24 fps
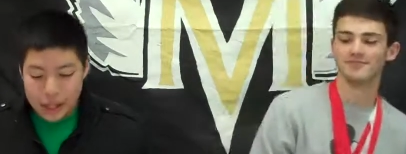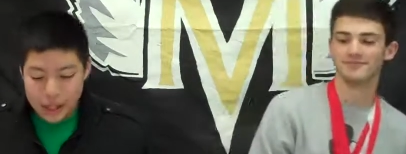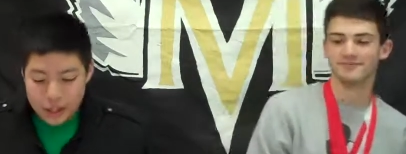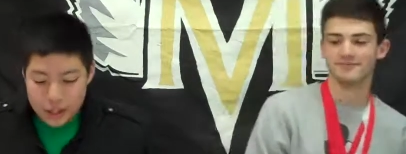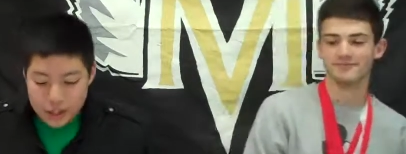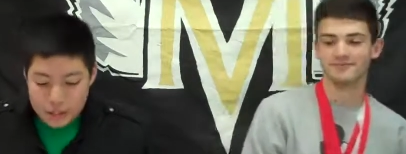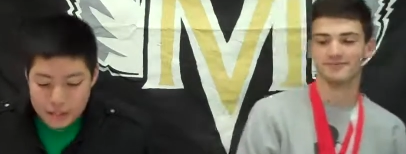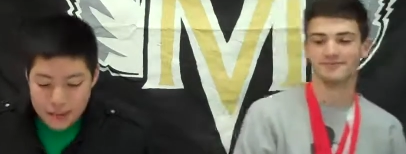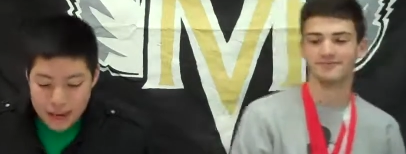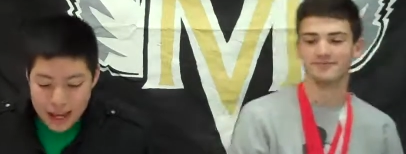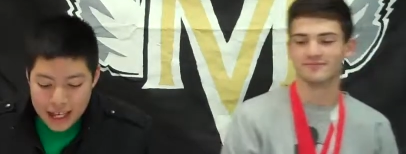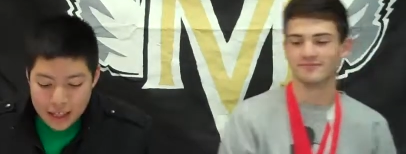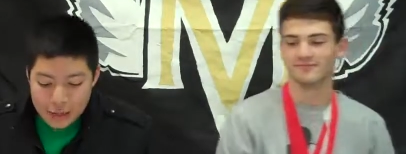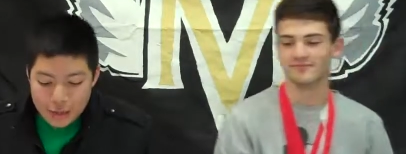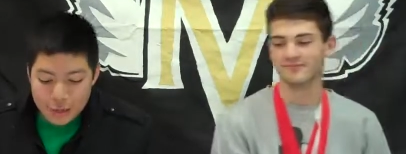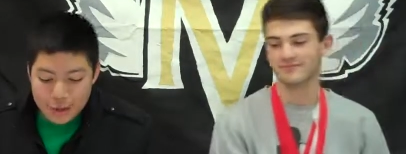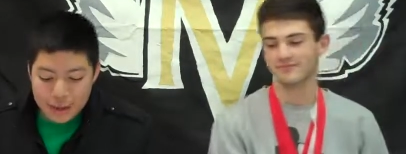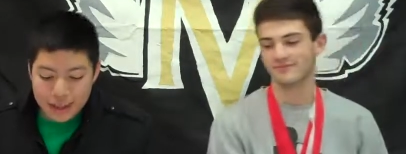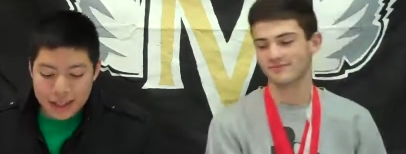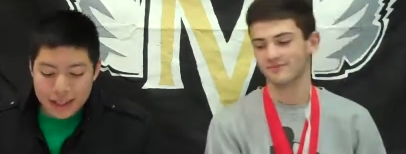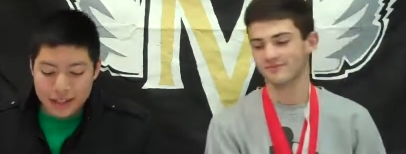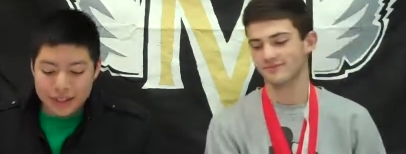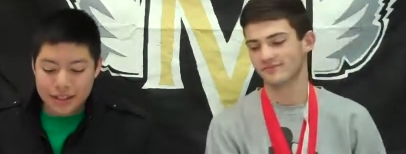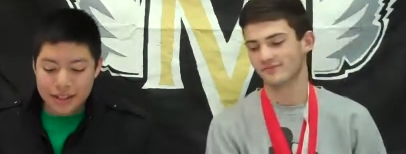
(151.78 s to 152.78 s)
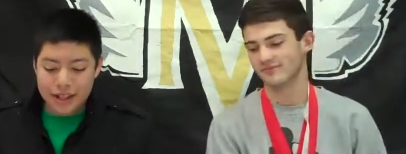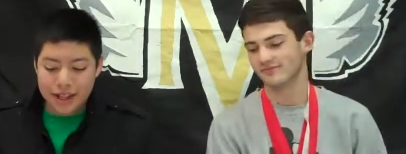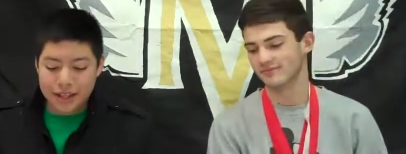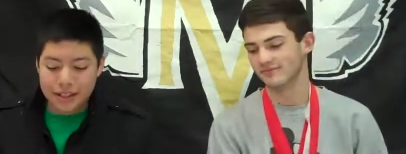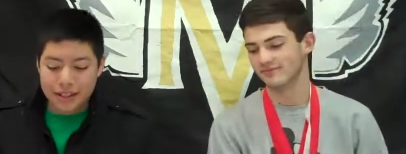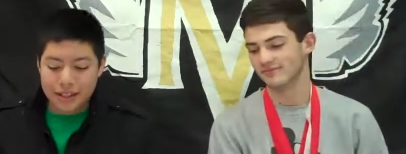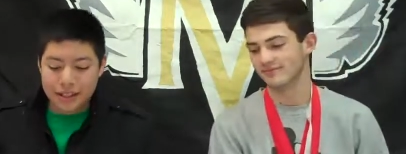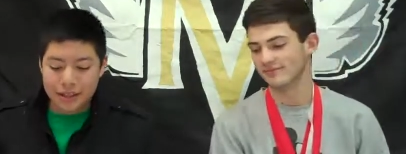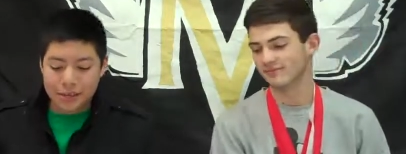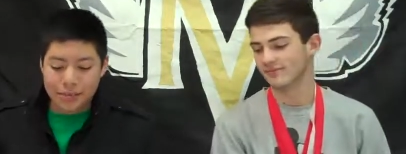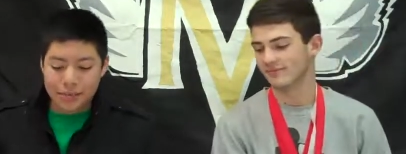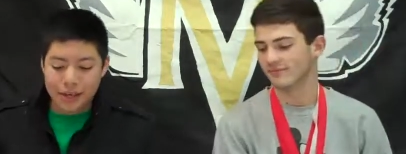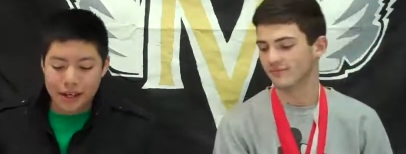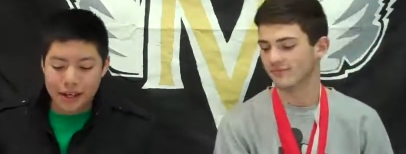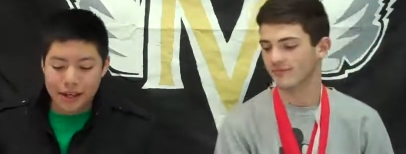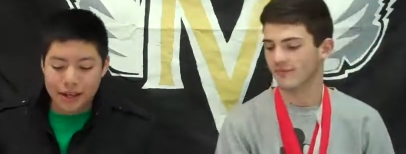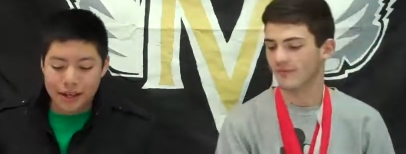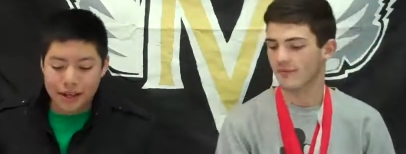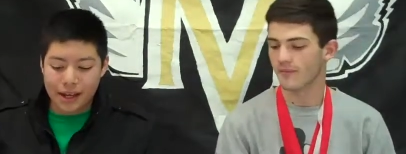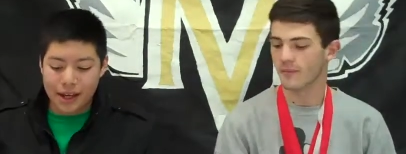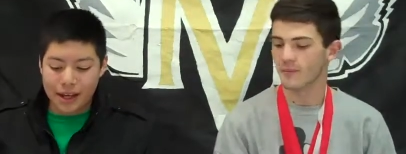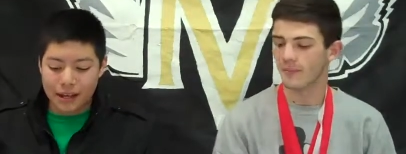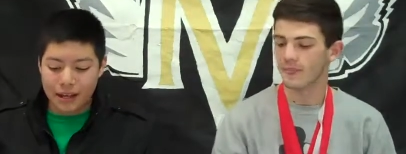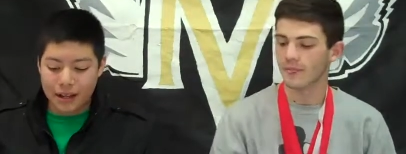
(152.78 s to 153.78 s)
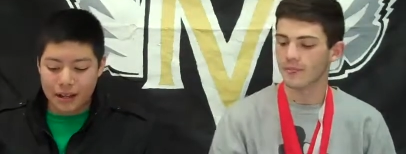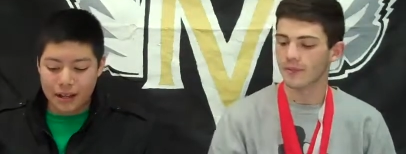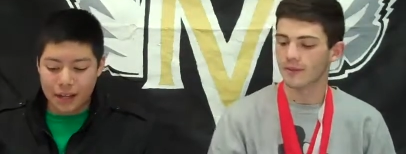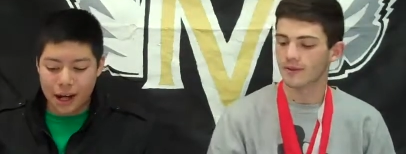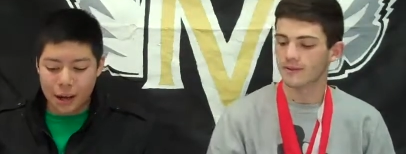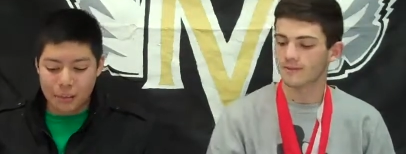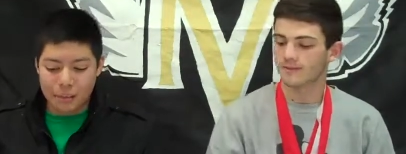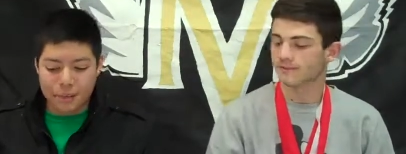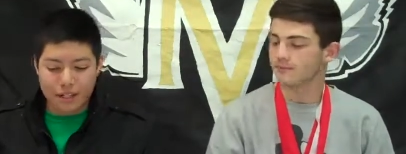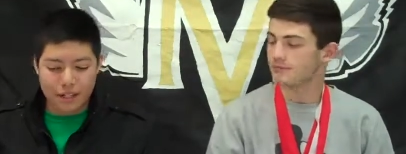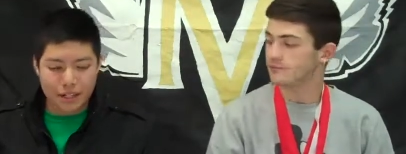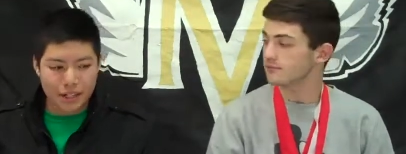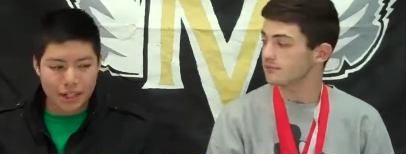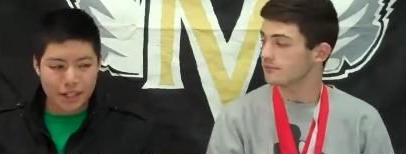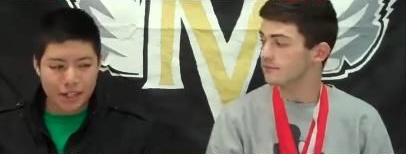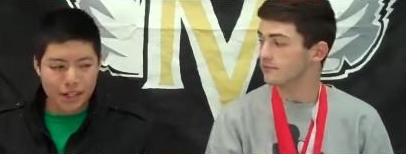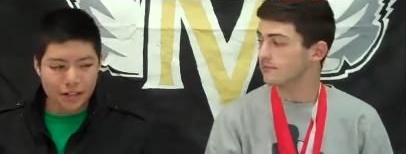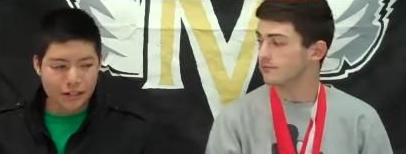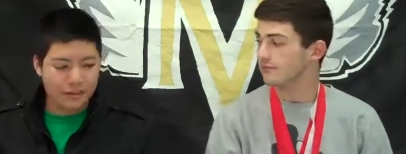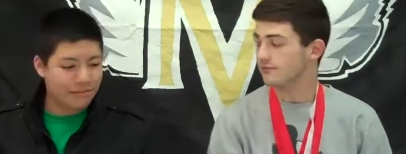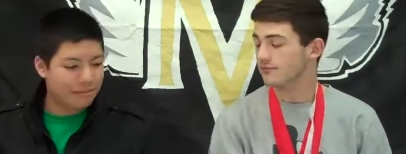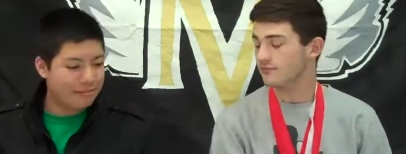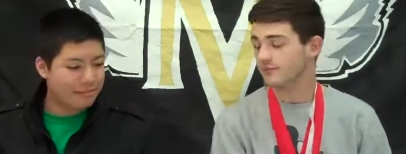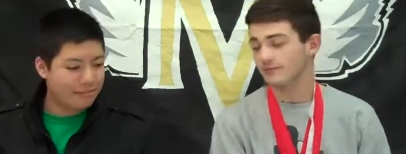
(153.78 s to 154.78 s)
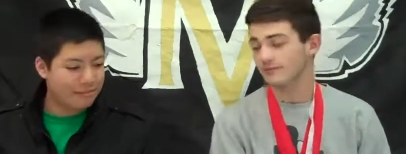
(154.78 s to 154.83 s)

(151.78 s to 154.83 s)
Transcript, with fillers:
Speaker 1: This past weekend, Science Olympiad had a competition.